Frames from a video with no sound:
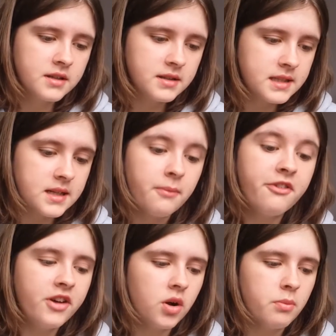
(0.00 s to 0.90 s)
some
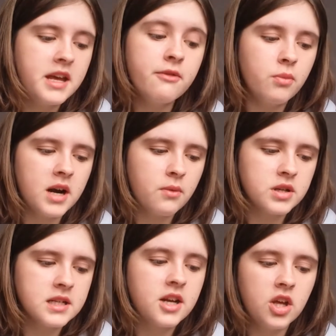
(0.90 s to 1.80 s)
film, even when it
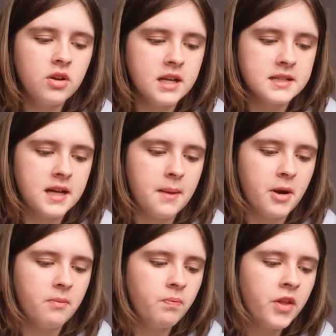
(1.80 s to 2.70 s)
wasn't a uni
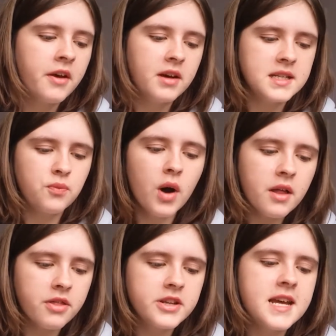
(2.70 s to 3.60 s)
assignment. It's
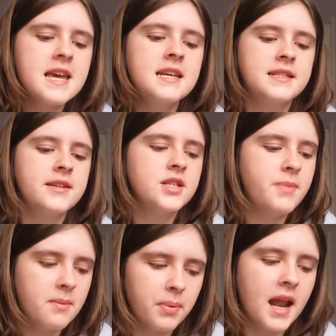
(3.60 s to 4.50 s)
worth the days you
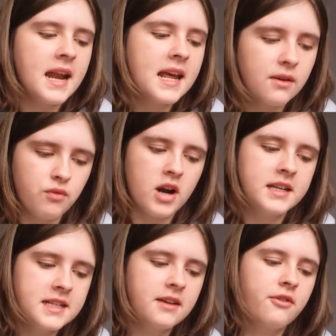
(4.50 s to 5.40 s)
spend planning,
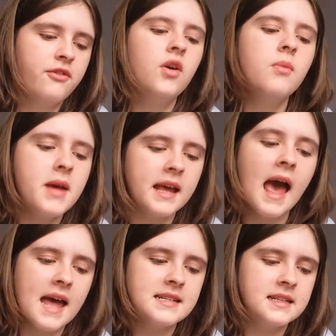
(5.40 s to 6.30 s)
writing,
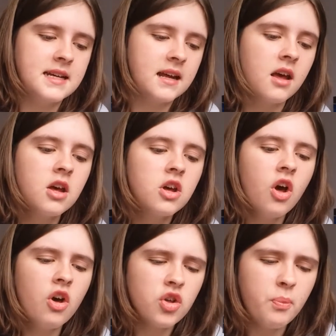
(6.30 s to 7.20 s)
filming, editing.
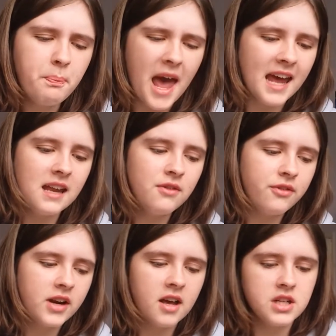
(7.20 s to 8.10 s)
You're
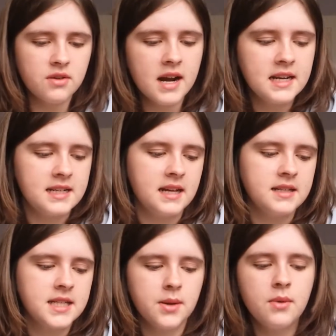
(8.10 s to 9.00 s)
painfully
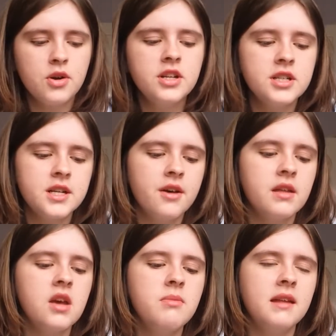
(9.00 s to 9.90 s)
underrated, so we want you to know
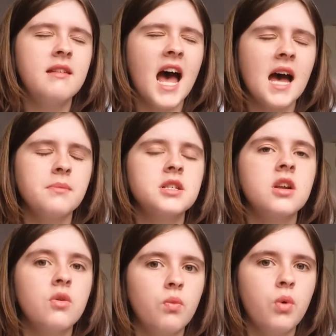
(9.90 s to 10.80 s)
that you mean the
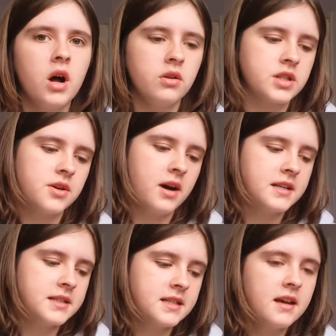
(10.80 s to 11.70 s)
absolute world to
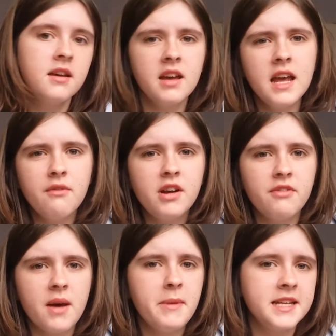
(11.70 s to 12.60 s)
us, even
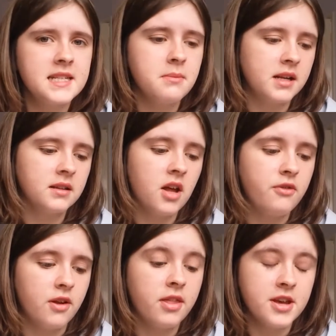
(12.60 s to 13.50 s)
if that may seem a little
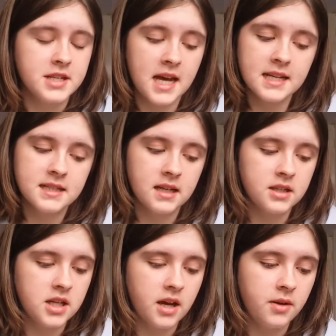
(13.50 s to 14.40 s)

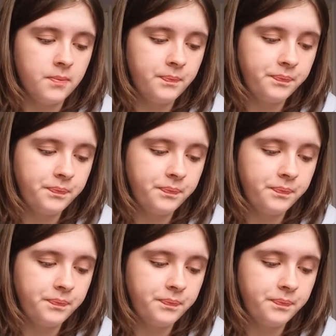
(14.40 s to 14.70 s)
over-enthusiastic to you.